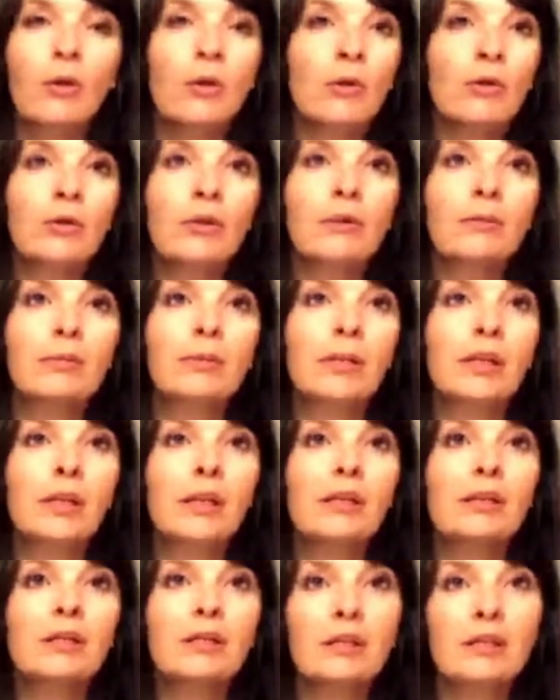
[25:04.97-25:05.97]
or a
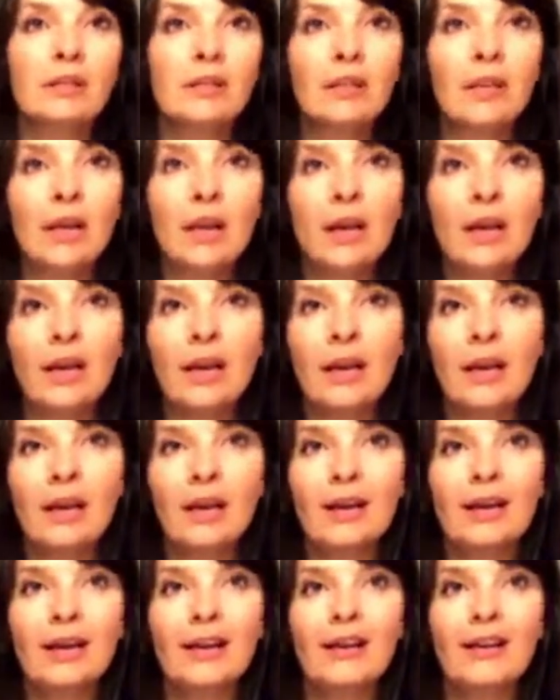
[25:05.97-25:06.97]
place to
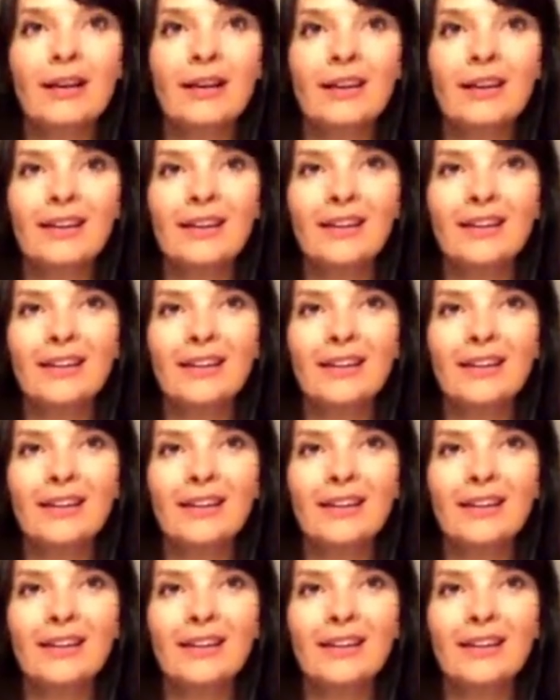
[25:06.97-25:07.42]
hide.